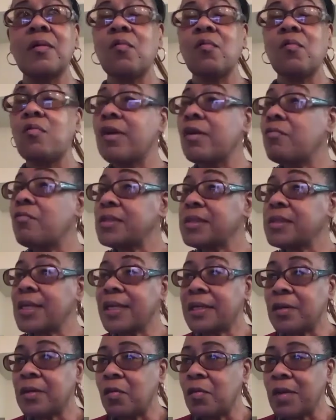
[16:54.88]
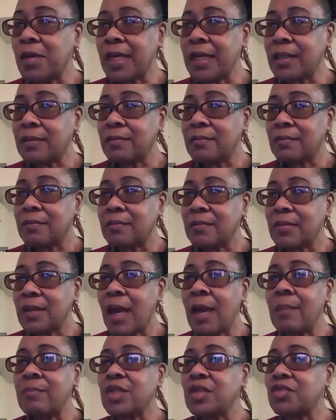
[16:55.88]
where was I going?
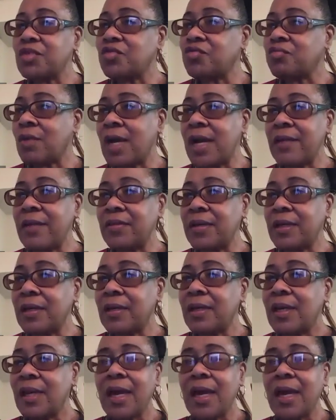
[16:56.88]
I'm just driving.